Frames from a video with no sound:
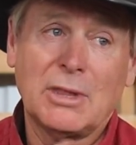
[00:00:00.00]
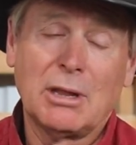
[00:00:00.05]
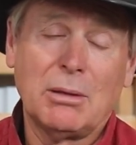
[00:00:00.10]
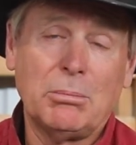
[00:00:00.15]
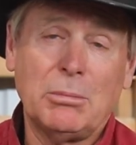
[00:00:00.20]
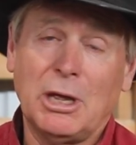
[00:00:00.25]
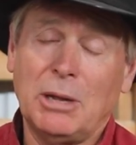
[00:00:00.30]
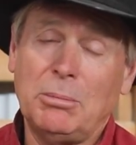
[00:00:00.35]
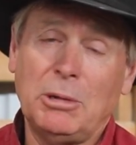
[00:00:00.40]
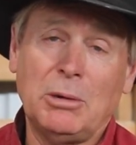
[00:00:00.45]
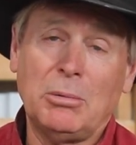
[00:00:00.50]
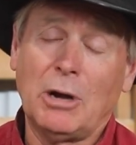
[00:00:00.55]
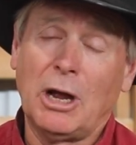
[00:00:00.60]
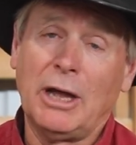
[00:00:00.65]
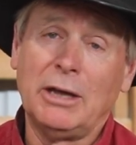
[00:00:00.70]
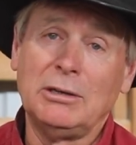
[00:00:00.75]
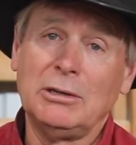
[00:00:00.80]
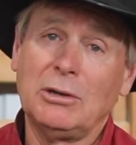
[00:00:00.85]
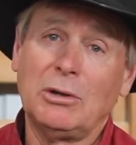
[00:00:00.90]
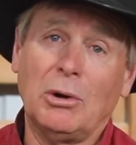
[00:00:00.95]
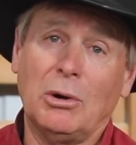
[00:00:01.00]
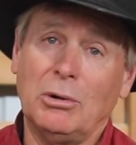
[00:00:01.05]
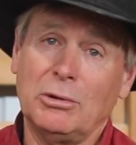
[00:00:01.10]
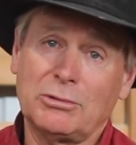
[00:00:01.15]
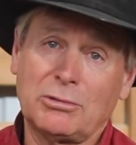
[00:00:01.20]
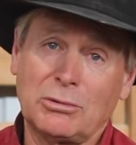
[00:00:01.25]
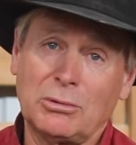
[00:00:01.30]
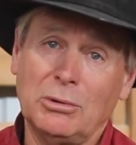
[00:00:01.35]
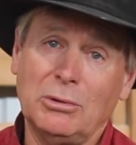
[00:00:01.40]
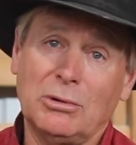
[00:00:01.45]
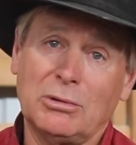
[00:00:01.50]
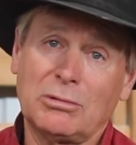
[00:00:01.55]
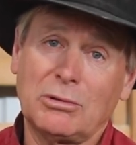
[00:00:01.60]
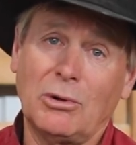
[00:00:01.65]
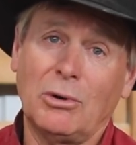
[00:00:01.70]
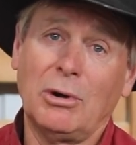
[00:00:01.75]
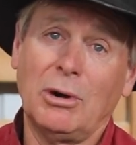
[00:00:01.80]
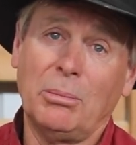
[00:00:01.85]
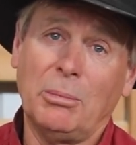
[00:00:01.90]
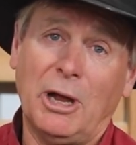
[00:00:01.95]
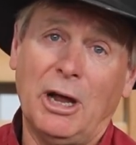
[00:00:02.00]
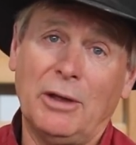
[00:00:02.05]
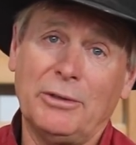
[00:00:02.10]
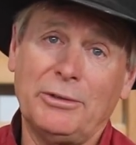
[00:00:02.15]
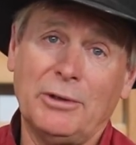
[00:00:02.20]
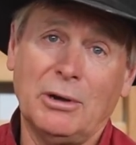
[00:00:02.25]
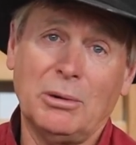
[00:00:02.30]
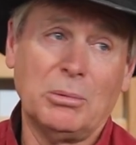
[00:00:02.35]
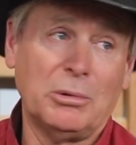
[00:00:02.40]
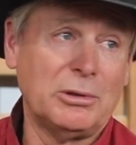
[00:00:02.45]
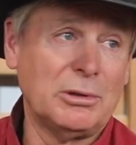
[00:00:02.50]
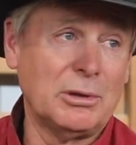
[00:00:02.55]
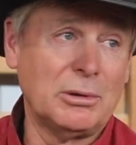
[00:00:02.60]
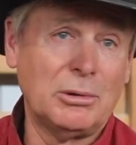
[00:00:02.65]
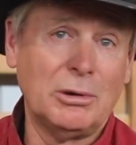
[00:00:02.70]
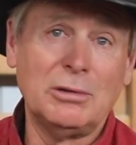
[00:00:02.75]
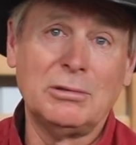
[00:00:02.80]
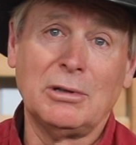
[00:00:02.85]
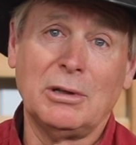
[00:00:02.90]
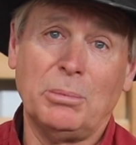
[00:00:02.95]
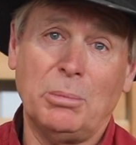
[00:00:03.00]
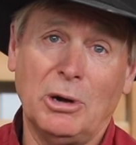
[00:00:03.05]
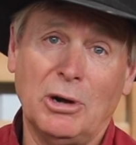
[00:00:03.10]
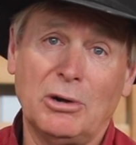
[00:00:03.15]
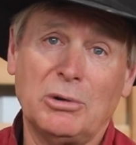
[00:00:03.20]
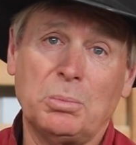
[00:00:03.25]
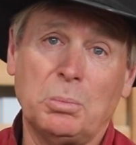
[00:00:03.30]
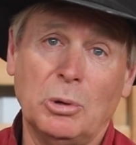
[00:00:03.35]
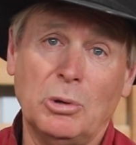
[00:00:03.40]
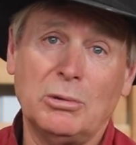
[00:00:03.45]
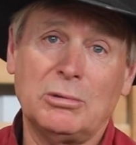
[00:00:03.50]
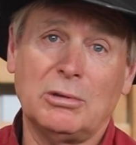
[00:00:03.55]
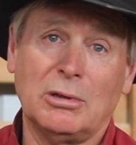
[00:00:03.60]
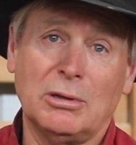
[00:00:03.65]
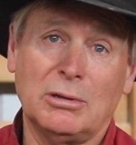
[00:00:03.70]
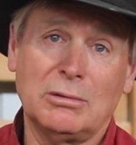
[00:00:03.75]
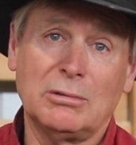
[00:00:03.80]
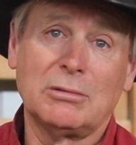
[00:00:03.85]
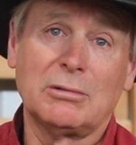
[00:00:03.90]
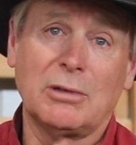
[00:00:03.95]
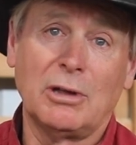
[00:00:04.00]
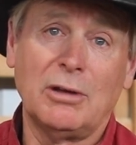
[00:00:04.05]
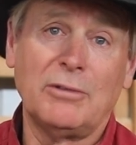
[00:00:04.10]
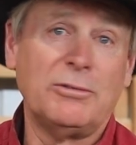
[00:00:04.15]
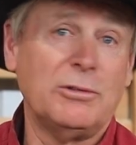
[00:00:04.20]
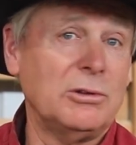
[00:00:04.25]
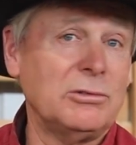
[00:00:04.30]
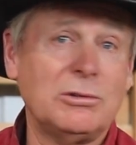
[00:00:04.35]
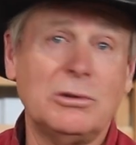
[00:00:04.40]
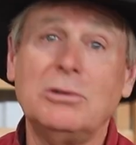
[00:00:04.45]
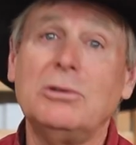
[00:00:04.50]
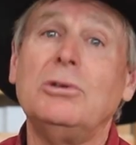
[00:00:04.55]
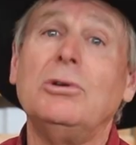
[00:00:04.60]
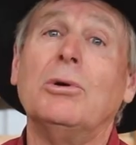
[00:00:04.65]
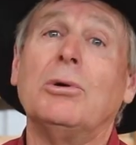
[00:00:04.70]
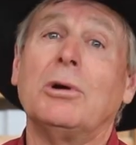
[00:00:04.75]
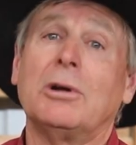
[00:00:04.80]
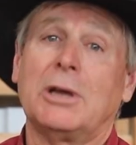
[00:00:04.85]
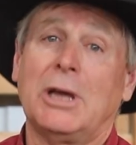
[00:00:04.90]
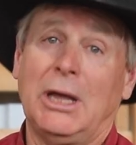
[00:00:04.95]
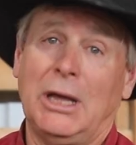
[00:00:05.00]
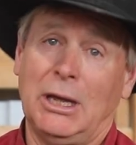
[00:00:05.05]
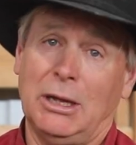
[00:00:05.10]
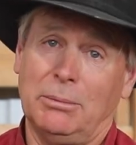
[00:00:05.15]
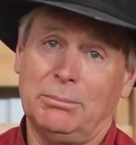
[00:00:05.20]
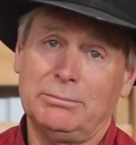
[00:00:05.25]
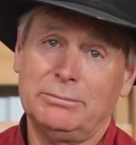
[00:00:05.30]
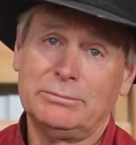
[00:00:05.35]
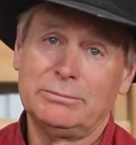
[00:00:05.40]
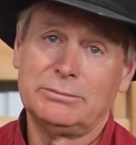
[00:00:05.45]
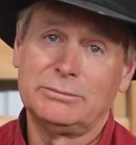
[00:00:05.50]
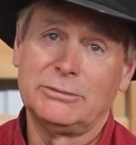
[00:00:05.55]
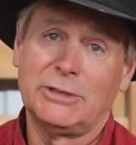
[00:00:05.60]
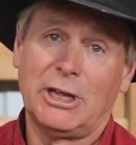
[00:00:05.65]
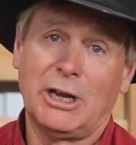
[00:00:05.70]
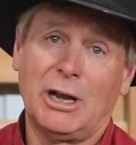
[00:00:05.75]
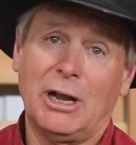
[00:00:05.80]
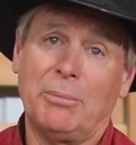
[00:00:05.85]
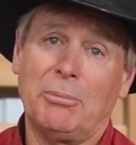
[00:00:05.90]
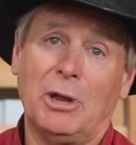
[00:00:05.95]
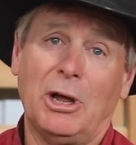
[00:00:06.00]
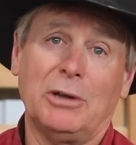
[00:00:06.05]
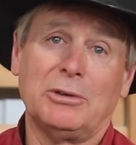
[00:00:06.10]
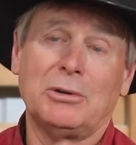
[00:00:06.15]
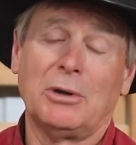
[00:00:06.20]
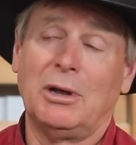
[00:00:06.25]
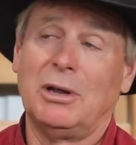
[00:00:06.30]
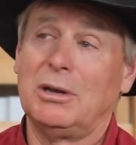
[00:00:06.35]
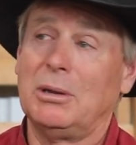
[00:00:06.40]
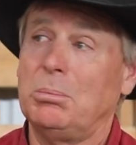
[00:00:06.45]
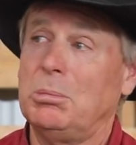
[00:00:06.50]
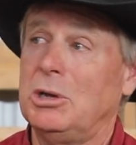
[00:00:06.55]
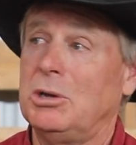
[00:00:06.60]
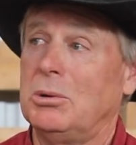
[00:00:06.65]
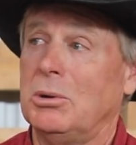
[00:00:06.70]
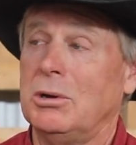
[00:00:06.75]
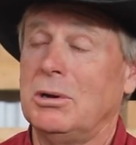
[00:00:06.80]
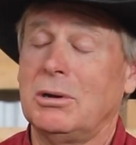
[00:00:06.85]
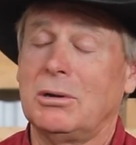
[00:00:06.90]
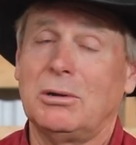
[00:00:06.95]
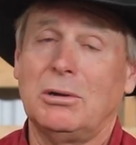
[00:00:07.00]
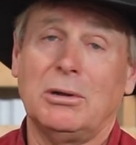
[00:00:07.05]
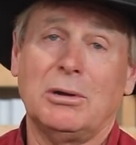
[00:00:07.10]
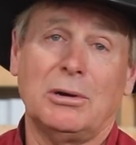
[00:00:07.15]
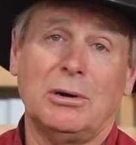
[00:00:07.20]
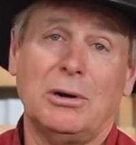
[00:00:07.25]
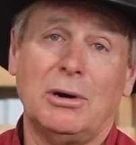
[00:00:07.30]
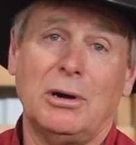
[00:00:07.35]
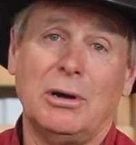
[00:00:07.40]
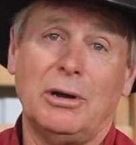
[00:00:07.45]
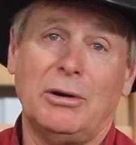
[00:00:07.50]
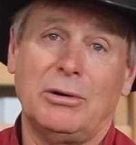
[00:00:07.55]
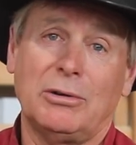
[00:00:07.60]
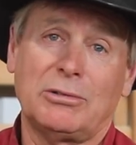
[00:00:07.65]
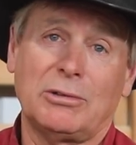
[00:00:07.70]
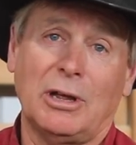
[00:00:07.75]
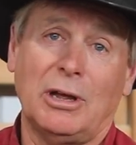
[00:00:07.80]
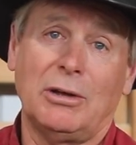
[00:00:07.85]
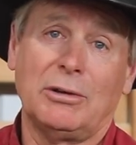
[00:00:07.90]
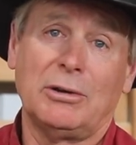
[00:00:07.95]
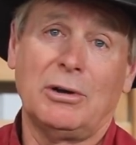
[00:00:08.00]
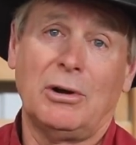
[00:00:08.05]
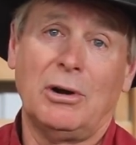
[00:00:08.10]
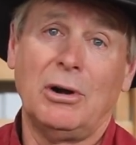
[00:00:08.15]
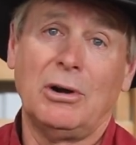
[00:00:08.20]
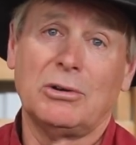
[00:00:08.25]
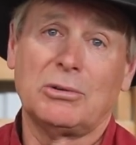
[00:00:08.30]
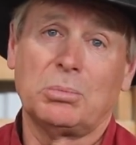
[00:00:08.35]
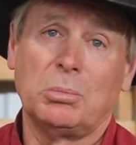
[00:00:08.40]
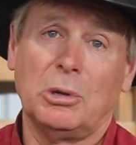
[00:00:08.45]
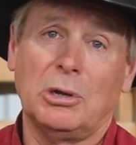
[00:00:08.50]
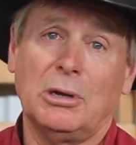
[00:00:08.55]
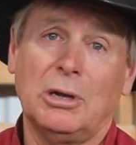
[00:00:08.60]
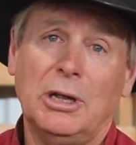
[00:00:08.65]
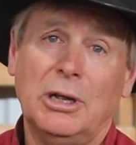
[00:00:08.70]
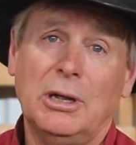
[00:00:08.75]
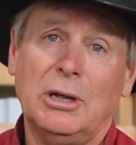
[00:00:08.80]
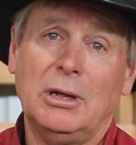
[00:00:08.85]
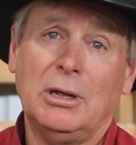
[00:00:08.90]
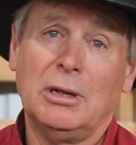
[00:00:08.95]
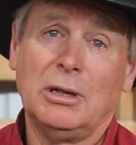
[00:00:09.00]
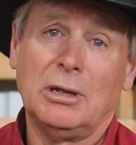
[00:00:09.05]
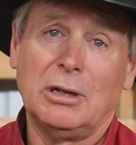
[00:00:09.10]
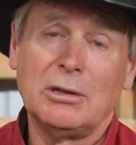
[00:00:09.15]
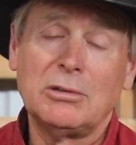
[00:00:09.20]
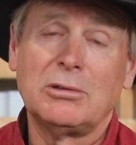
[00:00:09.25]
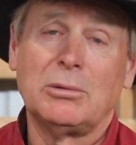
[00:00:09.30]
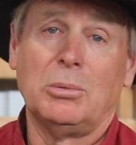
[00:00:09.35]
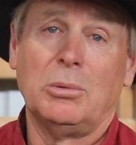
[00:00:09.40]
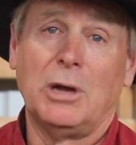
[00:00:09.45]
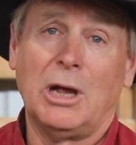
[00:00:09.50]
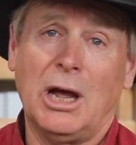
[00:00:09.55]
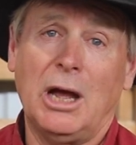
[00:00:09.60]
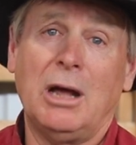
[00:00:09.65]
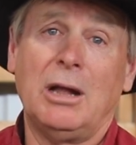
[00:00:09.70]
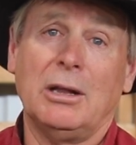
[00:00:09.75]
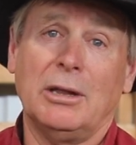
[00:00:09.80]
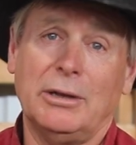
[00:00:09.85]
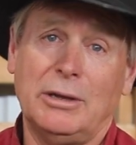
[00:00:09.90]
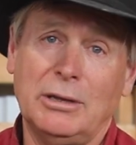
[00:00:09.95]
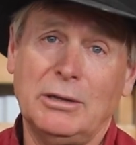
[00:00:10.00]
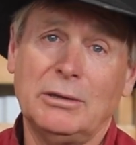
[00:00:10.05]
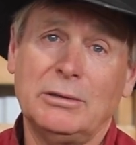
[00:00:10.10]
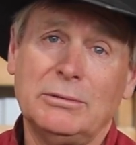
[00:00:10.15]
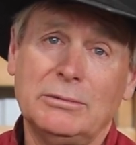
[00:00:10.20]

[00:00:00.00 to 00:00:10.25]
maybe riding colts through a storm out there when the grizzly bear spooks it and stuff isn't your game. And I'm not trying to be critical or sound harsh, but it's the reality.